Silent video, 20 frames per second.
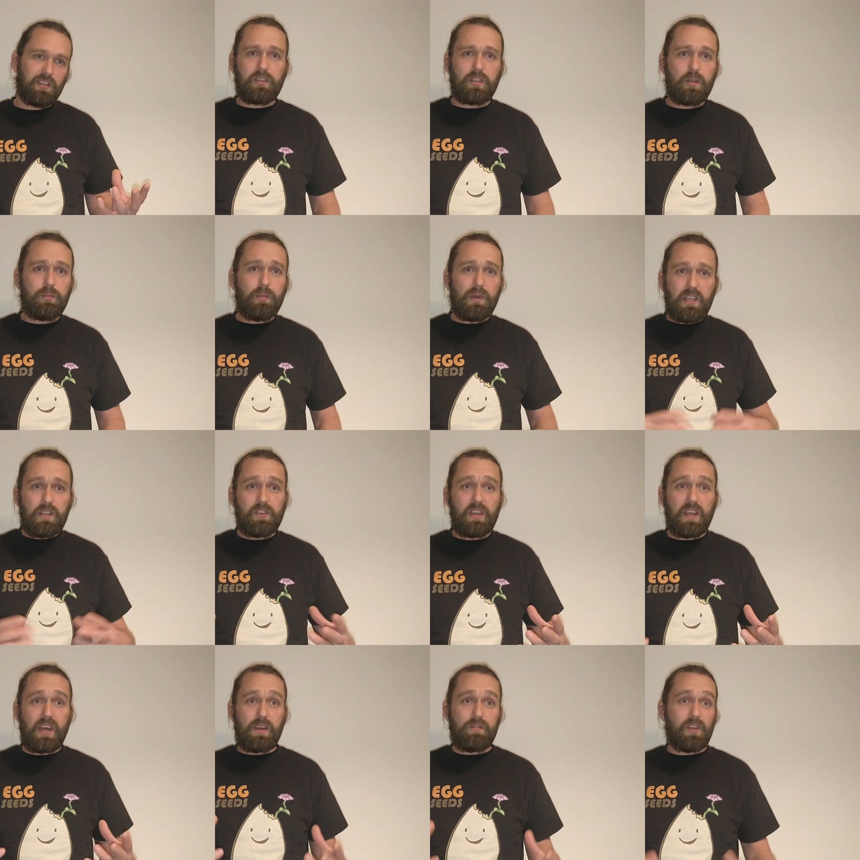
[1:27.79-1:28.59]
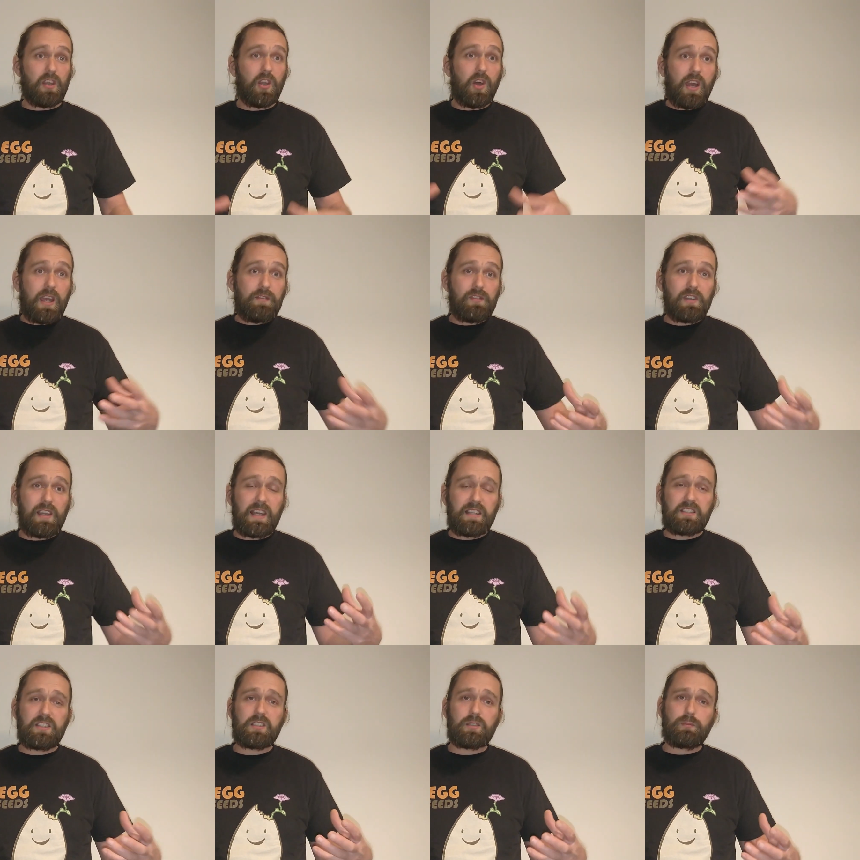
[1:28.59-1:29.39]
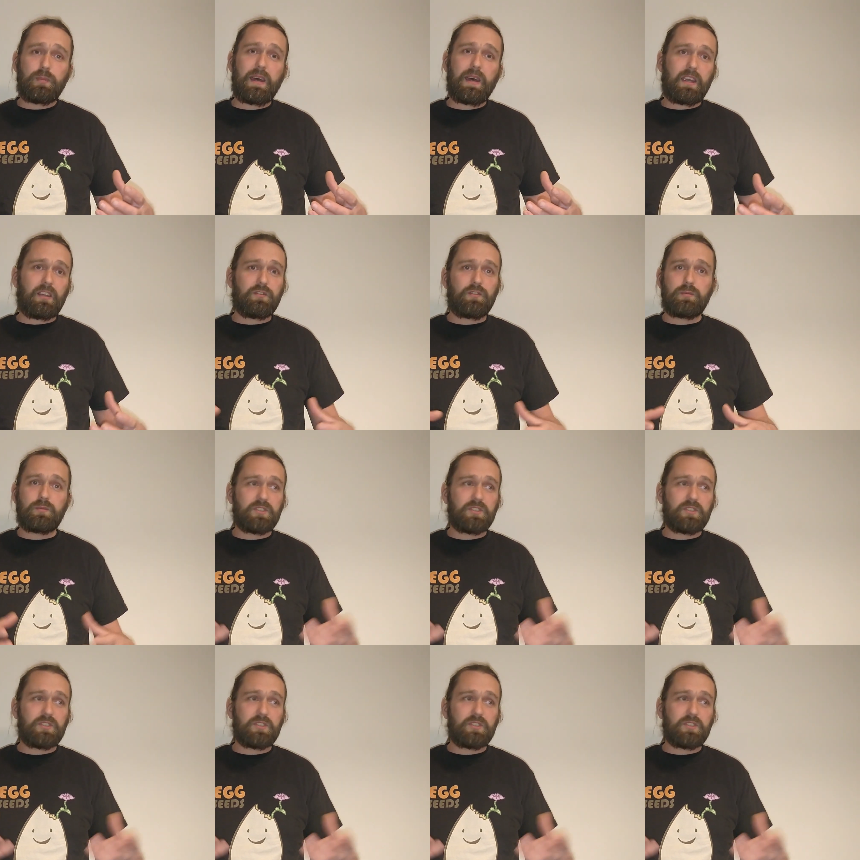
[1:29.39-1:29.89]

You may even have a live lettuce pack from